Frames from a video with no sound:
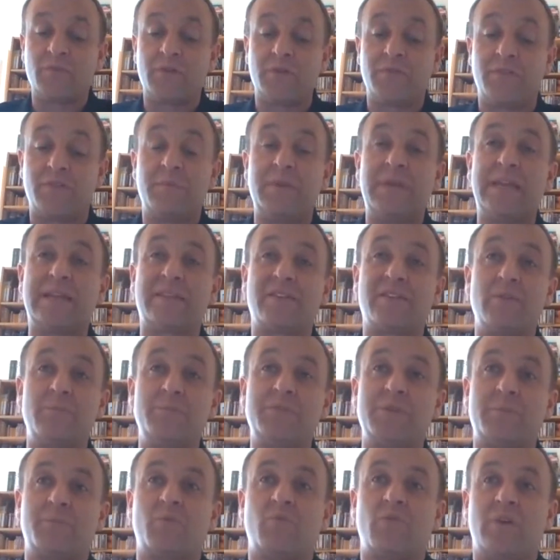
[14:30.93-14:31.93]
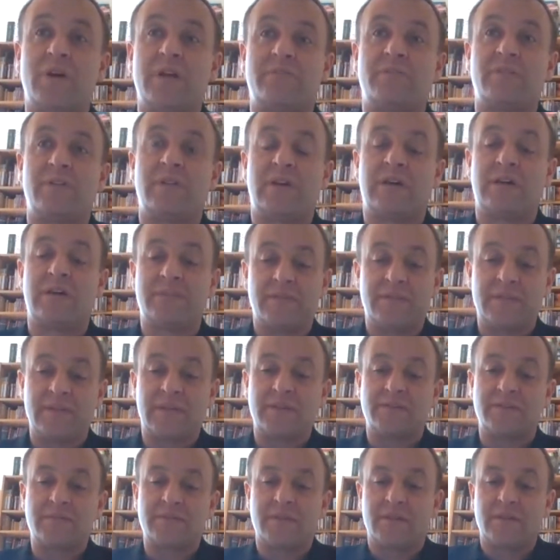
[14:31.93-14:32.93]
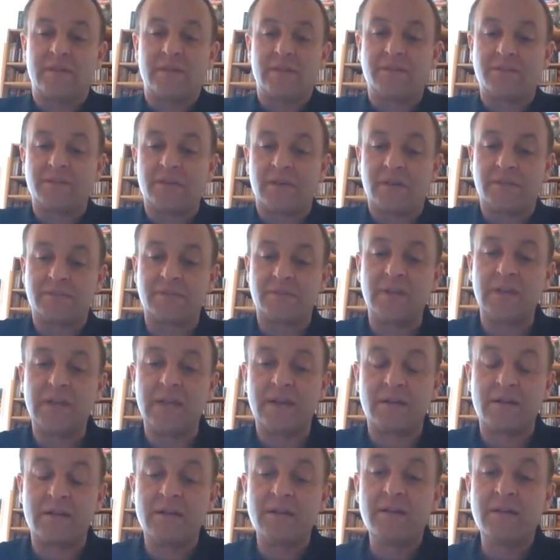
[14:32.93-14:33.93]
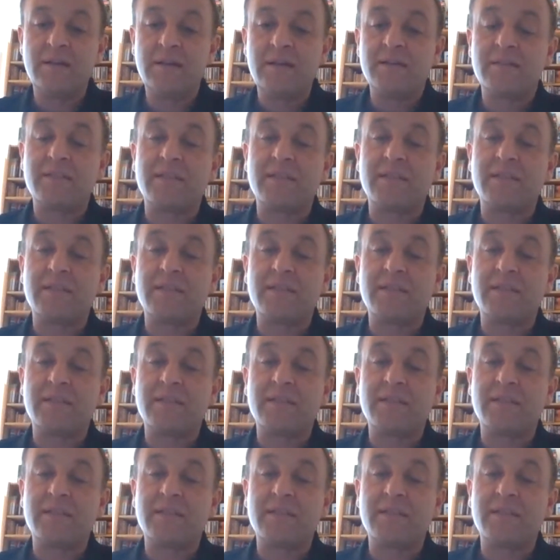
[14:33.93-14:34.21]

One of them, it comes up quite a lot. I think it's a Jonathan here.